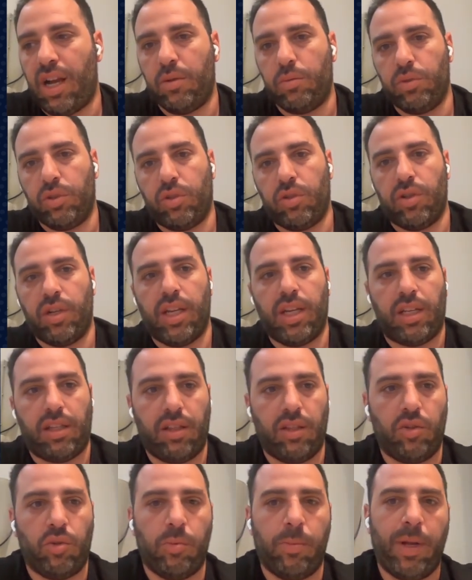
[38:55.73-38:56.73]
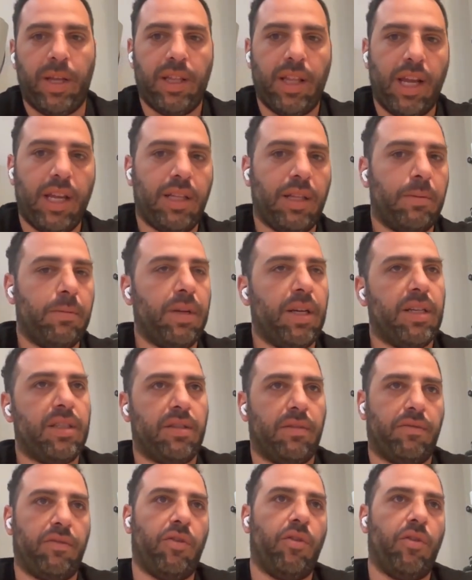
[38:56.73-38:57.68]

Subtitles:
I would connect it to my database,